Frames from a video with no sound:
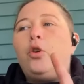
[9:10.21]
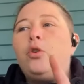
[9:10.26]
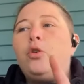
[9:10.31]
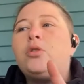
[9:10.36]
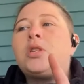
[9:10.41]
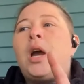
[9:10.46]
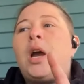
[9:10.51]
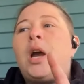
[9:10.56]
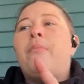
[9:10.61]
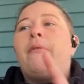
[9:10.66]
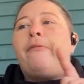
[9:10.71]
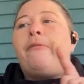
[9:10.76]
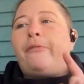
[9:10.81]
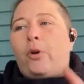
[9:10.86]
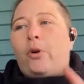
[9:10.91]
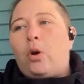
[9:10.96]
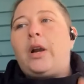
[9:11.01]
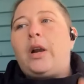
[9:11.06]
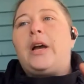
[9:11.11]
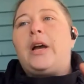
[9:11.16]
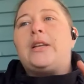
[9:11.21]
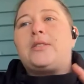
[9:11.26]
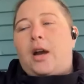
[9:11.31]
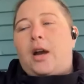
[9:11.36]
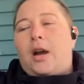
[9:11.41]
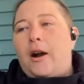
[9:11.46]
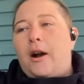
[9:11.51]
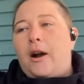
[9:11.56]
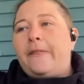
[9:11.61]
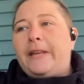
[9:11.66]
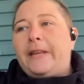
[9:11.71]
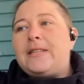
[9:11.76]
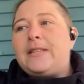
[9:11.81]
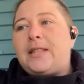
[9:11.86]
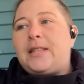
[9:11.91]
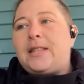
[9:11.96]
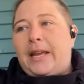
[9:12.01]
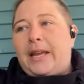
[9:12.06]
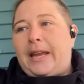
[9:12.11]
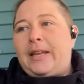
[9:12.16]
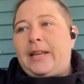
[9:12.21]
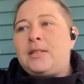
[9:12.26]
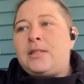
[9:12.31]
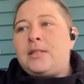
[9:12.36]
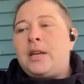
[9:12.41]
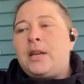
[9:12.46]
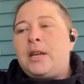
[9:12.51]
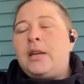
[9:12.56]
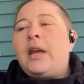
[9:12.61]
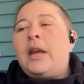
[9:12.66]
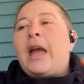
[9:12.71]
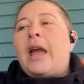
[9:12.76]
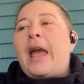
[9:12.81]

who's come before us on these lands